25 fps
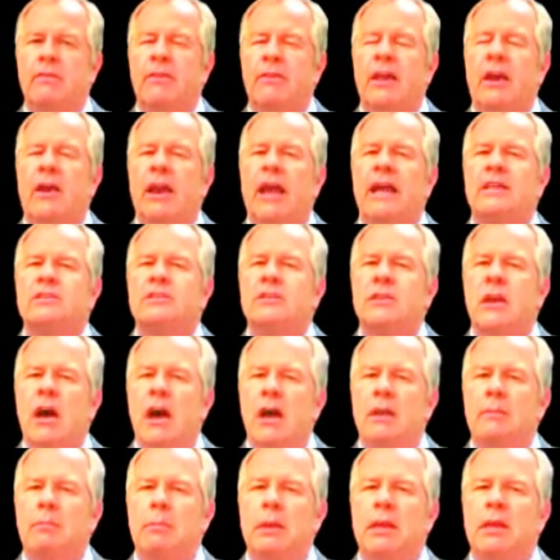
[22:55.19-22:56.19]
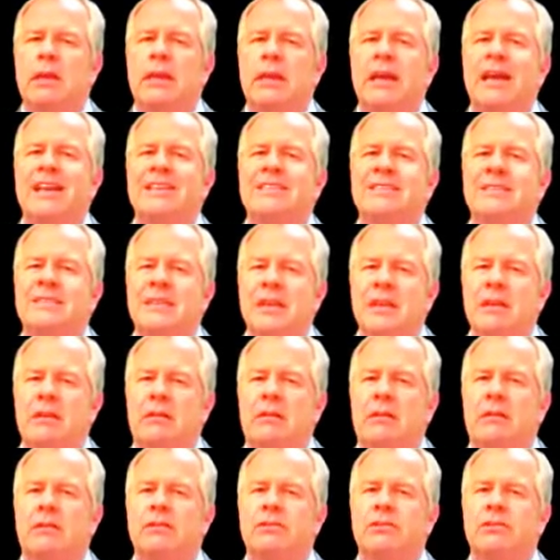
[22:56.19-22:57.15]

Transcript: there has not been a single